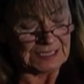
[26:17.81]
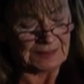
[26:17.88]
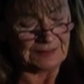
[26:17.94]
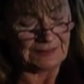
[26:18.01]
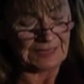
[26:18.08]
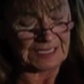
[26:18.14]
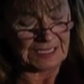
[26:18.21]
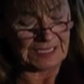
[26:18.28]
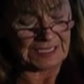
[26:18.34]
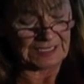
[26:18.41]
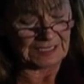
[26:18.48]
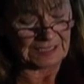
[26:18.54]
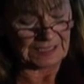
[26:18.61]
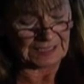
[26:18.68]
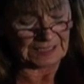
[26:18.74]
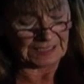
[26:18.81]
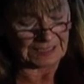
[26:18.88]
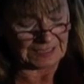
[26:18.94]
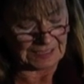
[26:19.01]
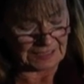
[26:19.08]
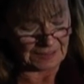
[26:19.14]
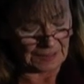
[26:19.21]
the
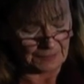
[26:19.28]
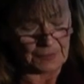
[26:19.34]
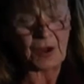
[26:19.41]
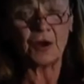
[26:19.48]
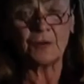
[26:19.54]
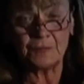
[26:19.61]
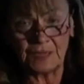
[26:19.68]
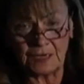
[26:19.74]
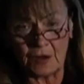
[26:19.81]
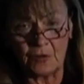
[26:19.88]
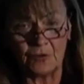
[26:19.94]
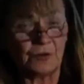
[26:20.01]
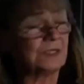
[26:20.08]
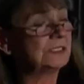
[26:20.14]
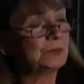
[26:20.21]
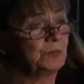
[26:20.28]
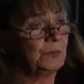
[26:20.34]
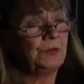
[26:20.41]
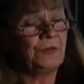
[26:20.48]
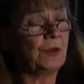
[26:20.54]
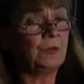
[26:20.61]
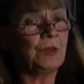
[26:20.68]
apartment owners
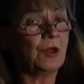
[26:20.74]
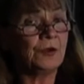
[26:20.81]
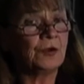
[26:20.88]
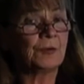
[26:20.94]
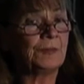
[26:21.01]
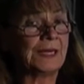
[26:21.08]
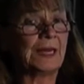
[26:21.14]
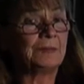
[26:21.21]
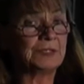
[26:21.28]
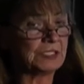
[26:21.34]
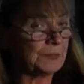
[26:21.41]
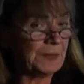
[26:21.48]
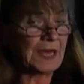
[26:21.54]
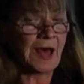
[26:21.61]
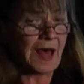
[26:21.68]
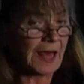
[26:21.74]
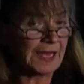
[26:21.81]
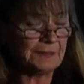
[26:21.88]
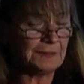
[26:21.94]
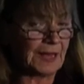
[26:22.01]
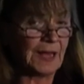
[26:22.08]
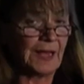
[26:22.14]
will no longer be able to
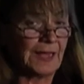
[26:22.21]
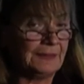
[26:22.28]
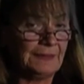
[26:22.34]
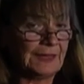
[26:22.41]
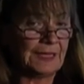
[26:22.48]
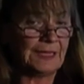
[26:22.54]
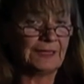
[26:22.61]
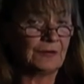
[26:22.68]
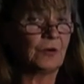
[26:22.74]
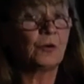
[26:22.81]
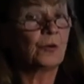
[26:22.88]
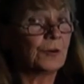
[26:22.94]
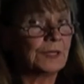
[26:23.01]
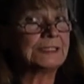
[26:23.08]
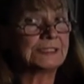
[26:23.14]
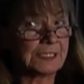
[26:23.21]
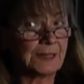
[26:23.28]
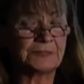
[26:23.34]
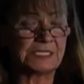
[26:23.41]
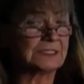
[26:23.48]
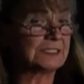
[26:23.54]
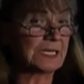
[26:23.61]
hide behind the current
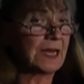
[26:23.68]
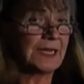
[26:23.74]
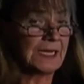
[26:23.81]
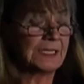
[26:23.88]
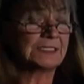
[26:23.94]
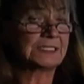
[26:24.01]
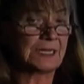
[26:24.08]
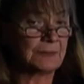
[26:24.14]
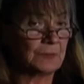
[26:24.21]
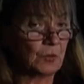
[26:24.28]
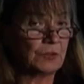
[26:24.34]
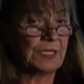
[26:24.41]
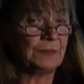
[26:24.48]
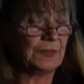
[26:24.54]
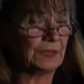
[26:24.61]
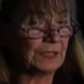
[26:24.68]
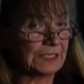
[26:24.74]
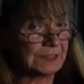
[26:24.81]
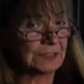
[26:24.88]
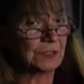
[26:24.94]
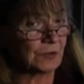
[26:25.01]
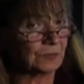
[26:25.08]
accepted science that moldy
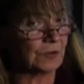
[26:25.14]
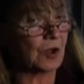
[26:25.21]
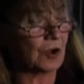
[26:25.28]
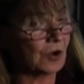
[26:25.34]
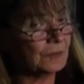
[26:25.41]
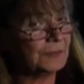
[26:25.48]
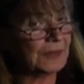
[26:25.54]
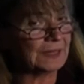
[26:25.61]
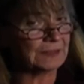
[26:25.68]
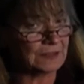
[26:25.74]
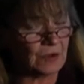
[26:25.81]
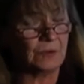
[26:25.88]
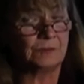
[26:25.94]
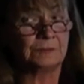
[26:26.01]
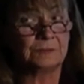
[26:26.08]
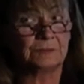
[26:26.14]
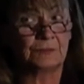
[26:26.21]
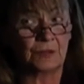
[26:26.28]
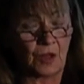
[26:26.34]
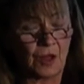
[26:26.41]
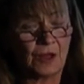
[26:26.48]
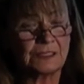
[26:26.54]
buildings don't
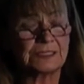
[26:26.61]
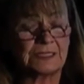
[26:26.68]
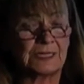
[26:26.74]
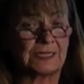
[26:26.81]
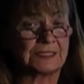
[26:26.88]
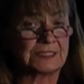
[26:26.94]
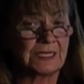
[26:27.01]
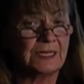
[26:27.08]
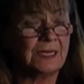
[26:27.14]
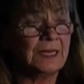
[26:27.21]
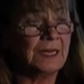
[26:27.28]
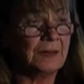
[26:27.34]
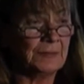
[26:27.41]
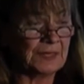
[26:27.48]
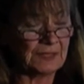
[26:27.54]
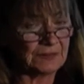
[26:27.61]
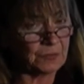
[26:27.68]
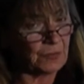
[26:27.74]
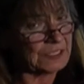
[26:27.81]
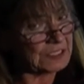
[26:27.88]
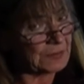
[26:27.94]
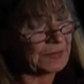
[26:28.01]
cause this. Because
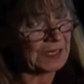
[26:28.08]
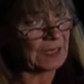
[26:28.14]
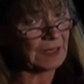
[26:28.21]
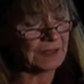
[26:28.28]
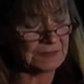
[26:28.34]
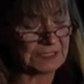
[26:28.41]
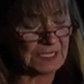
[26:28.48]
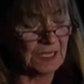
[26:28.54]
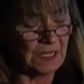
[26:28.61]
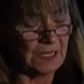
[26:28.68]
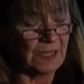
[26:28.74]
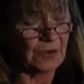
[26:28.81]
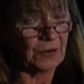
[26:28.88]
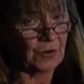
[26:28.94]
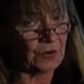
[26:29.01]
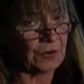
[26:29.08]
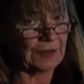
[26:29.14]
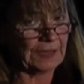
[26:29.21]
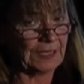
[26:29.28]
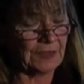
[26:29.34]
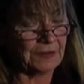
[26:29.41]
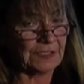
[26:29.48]
once it becomes
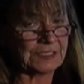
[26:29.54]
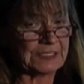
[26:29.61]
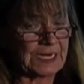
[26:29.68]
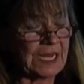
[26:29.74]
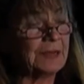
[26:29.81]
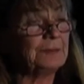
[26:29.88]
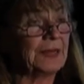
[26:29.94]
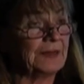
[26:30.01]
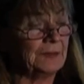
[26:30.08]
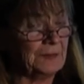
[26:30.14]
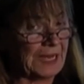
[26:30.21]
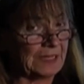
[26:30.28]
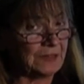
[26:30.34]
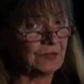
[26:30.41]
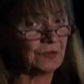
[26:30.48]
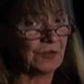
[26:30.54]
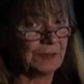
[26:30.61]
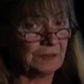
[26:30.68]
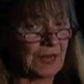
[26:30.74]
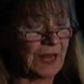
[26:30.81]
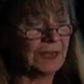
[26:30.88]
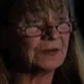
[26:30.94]
currently understood by the
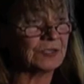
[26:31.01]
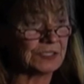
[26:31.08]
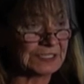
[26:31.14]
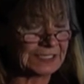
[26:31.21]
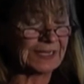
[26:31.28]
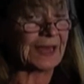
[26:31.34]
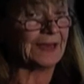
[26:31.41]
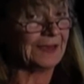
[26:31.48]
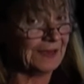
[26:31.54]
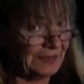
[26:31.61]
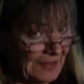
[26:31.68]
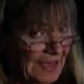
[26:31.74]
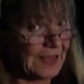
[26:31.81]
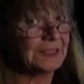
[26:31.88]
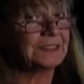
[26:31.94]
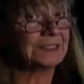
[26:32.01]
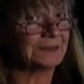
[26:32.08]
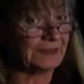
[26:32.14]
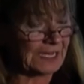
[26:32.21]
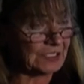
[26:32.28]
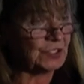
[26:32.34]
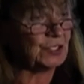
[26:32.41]
mainstream doctors, yes,
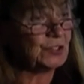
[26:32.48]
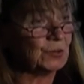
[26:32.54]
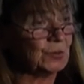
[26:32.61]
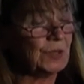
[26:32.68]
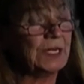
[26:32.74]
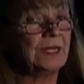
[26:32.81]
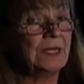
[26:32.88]
they do,